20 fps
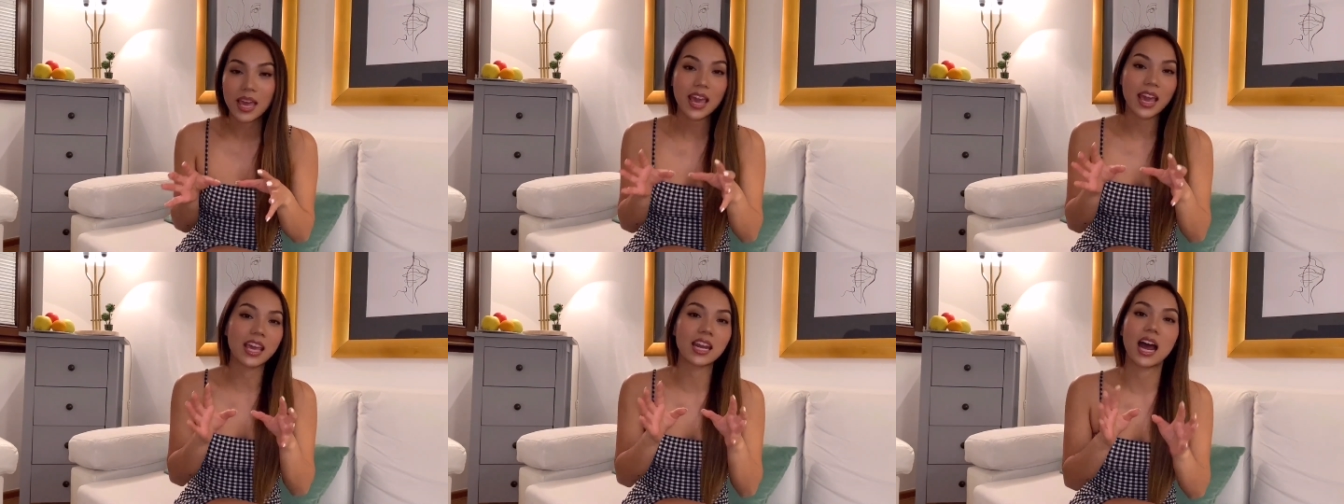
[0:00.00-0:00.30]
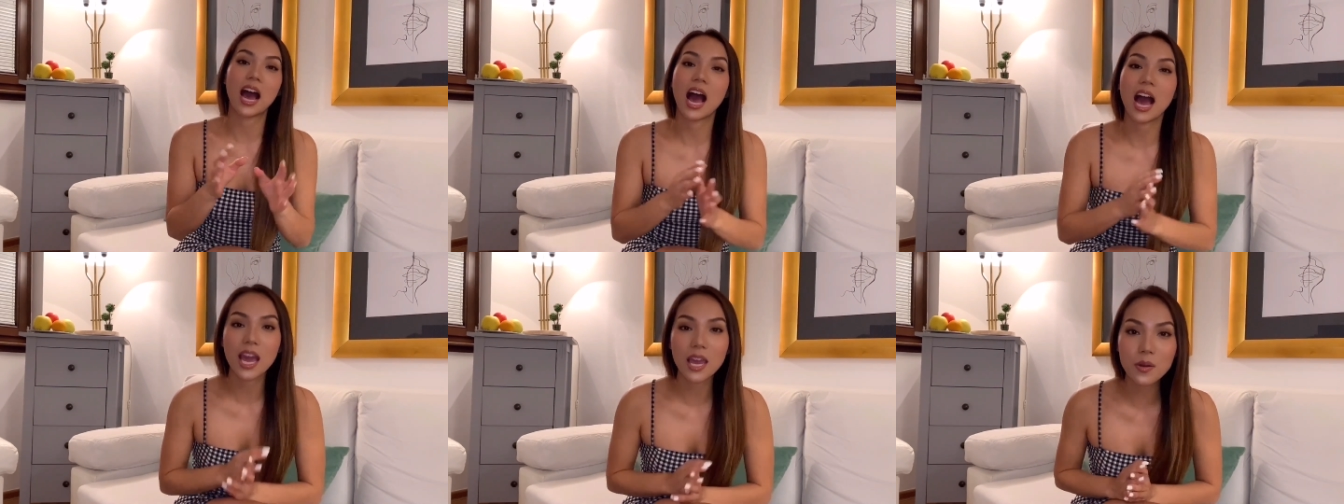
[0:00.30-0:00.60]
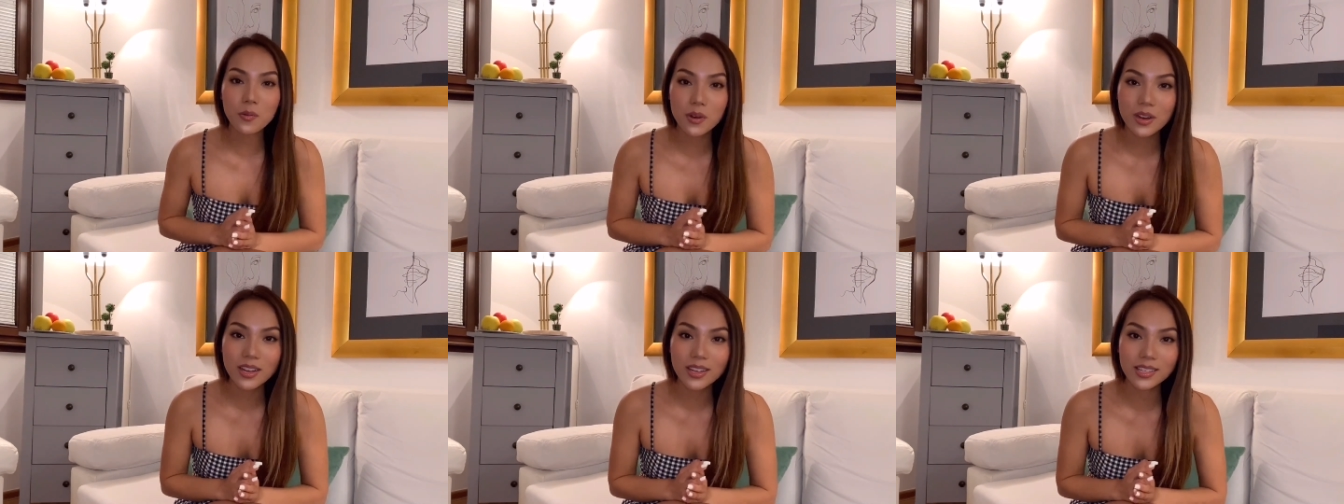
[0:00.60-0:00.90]
And I
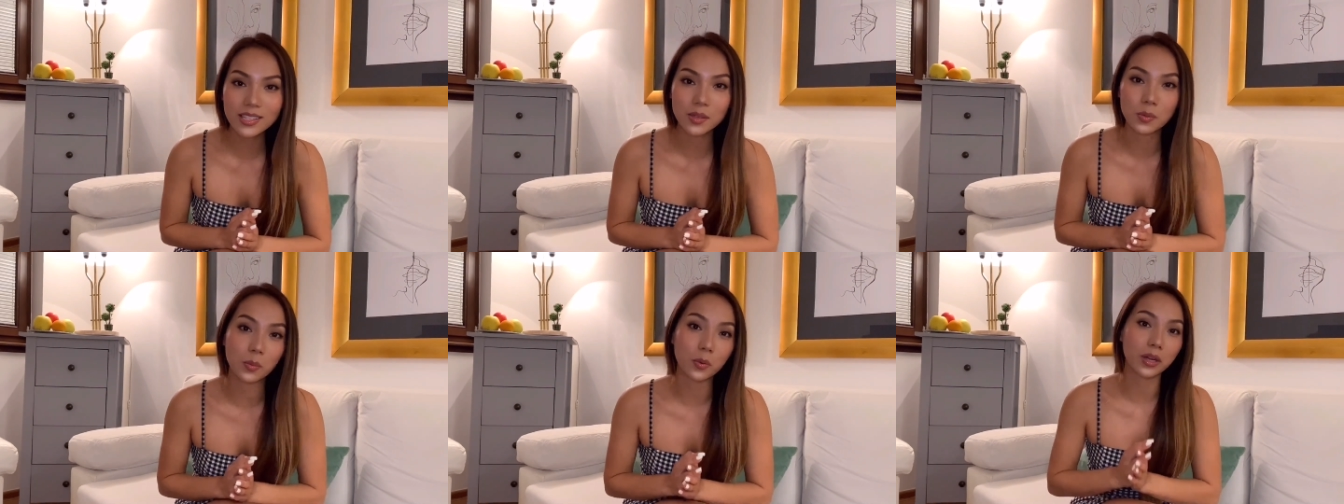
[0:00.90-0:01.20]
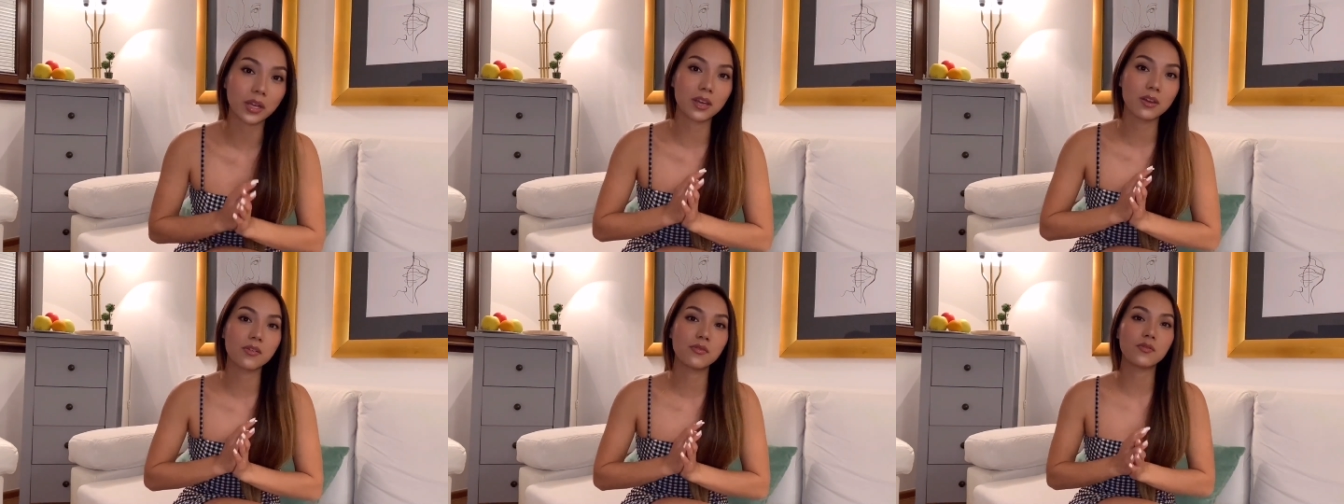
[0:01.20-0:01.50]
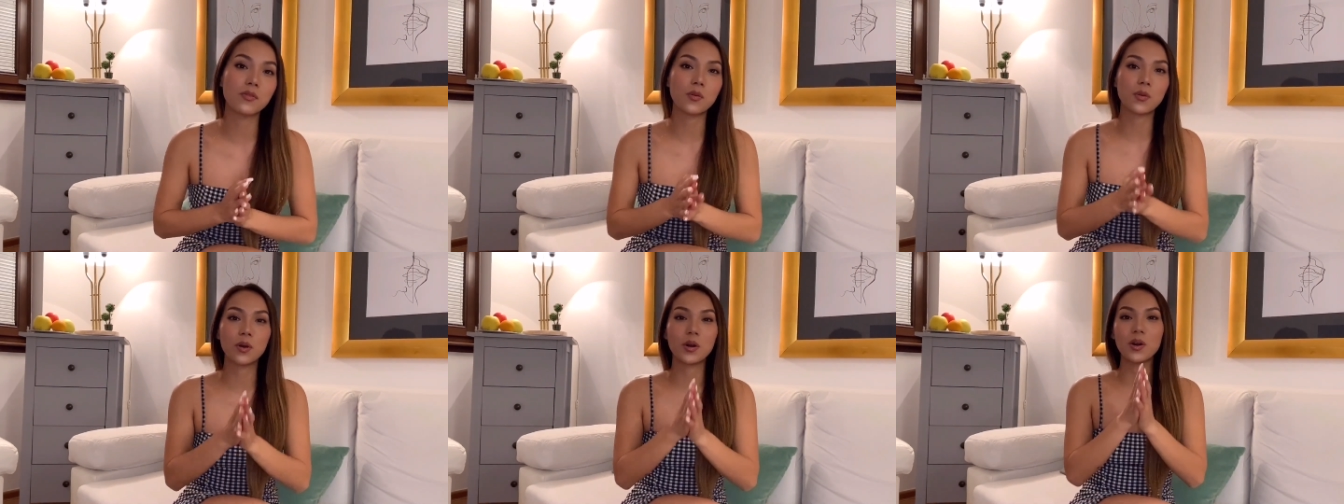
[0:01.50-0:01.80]
was working
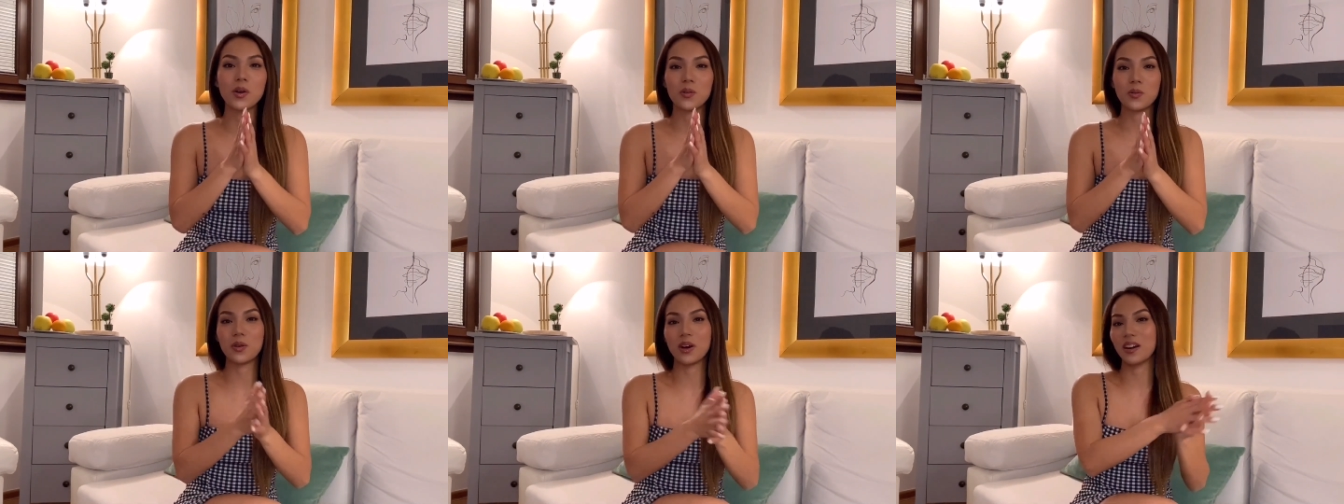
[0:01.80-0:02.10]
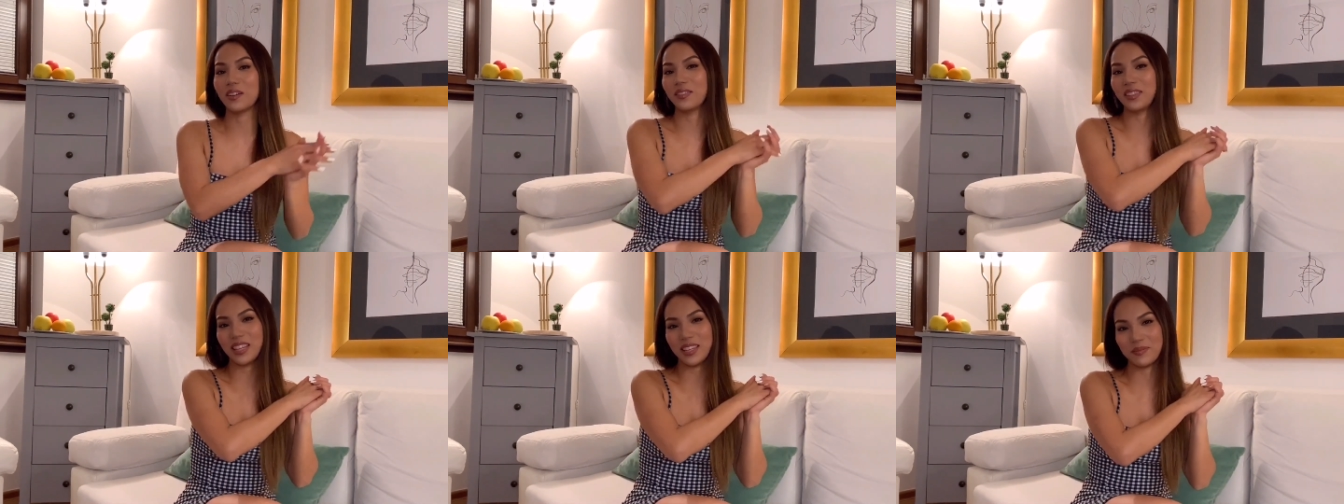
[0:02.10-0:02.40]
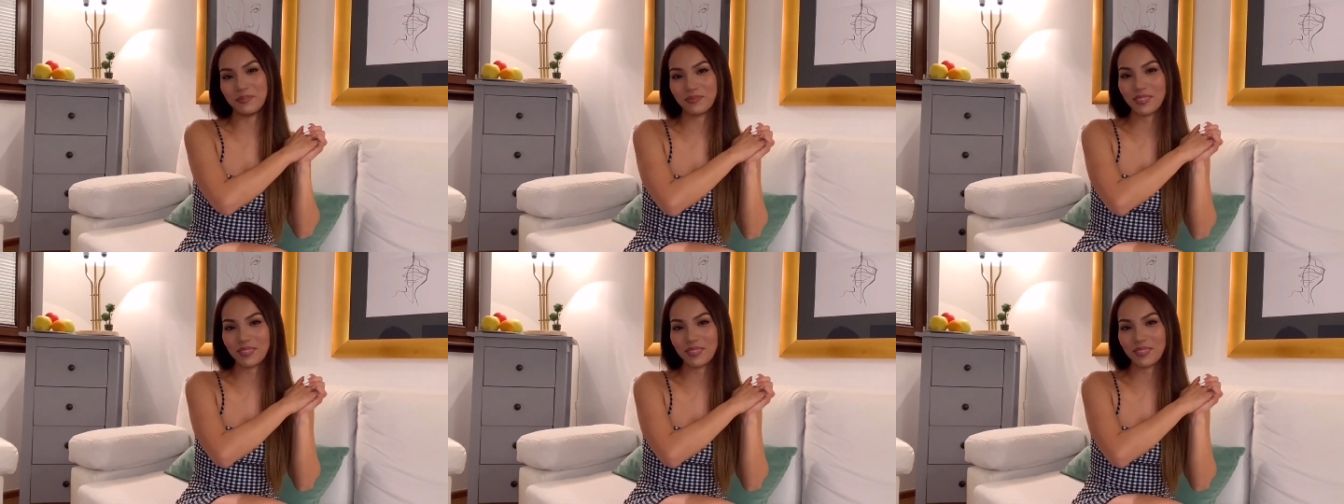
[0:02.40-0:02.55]
for one of them.